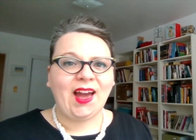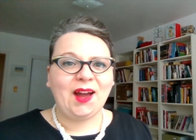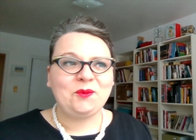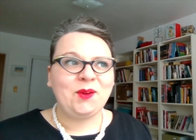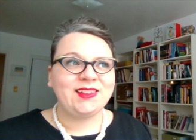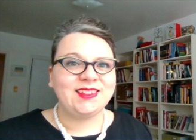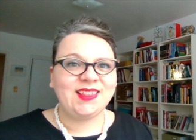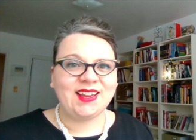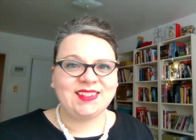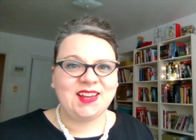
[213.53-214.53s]
When's the
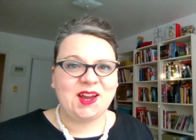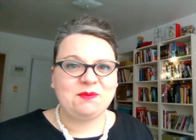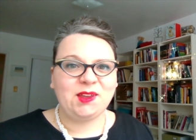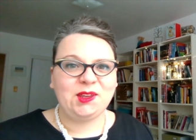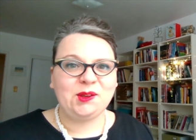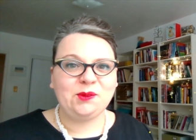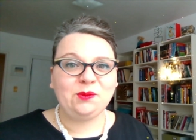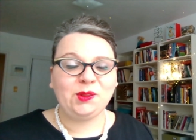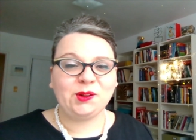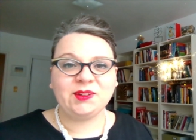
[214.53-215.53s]
last time that you
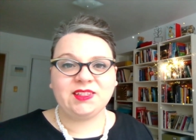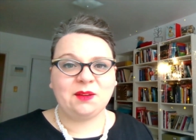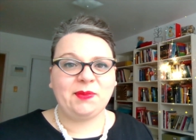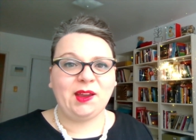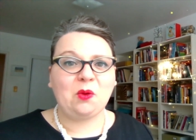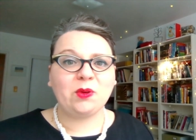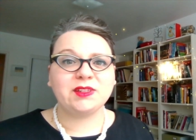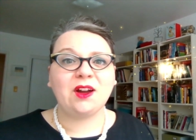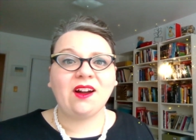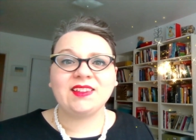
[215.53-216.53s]
learned something or
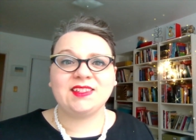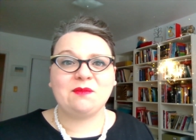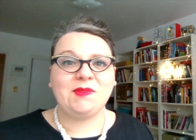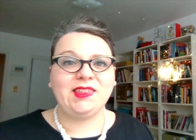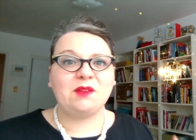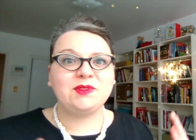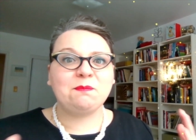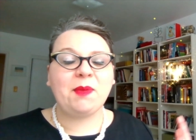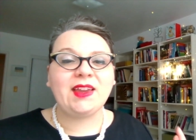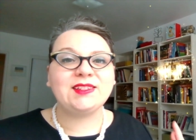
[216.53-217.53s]
taught something that was
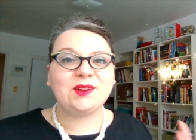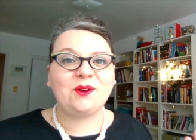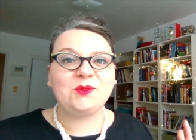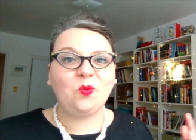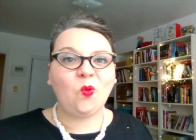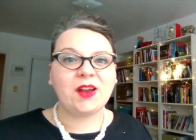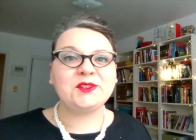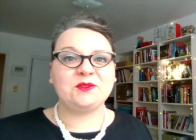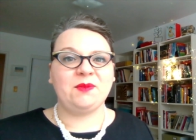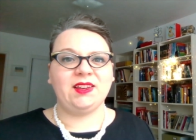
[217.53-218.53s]
based on
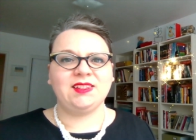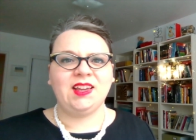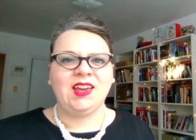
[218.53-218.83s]
wonderment?